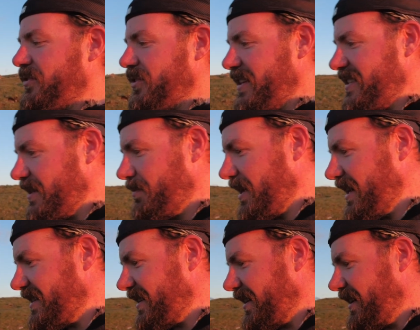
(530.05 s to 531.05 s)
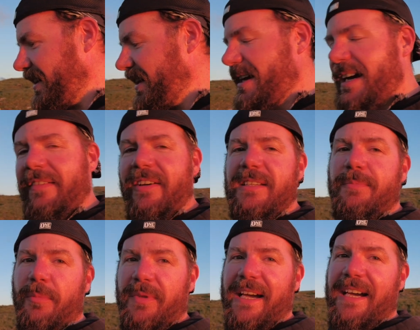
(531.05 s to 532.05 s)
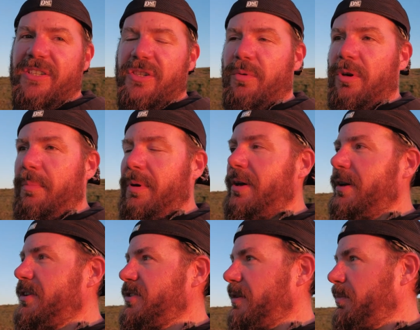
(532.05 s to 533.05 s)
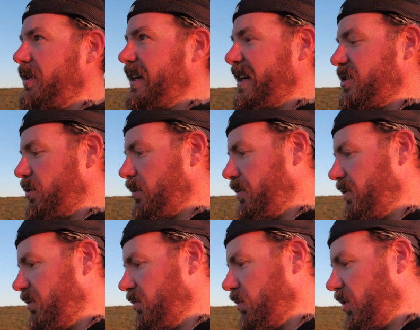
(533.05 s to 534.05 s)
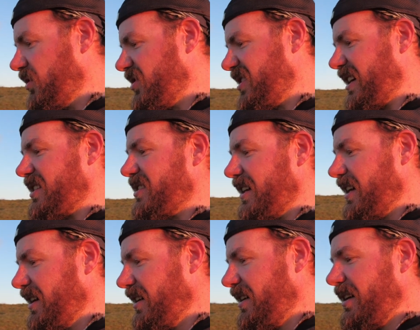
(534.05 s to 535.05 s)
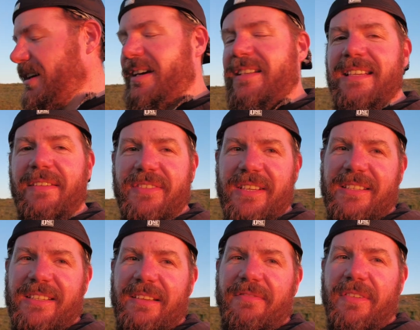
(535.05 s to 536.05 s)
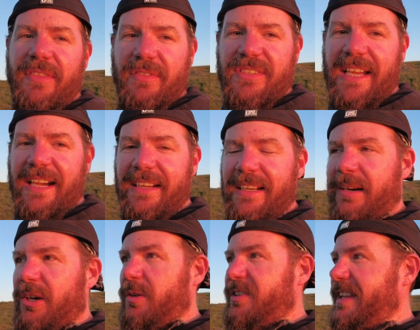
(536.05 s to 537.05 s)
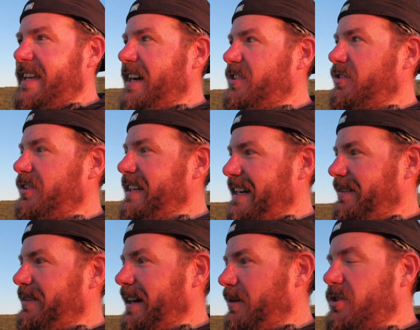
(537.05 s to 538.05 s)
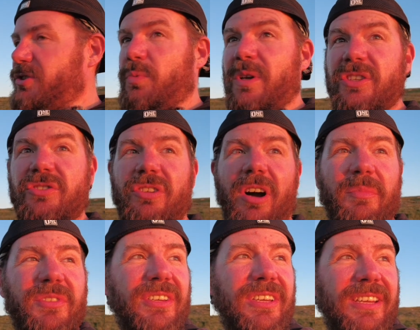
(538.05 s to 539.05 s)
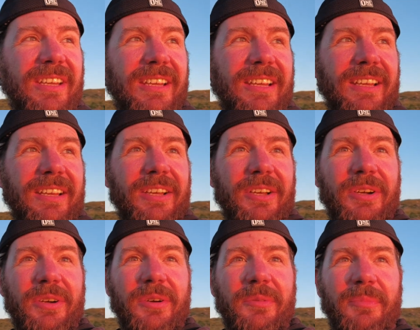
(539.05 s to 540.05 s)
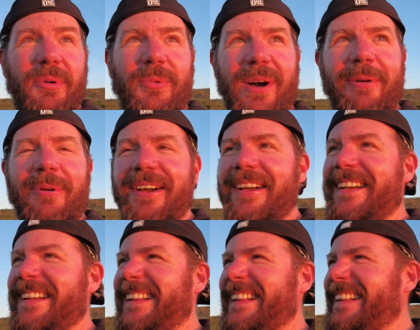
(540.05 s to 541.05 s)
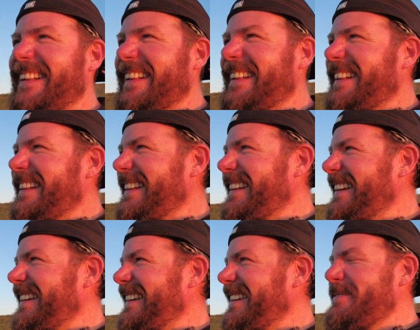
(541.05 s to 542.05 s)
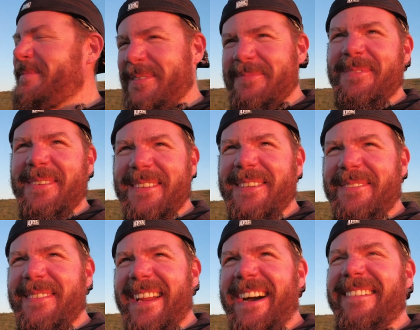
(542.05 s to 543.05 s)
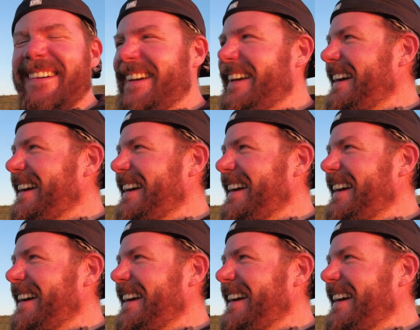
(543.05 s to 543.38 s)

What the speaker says: So this is basically, I've had to bump the ISO up. So I put the ISO up at 160. It's f16, fifth of a second. Now I'm going to take the ISO down now because the wind's dropped. But wow, it was worth coming out.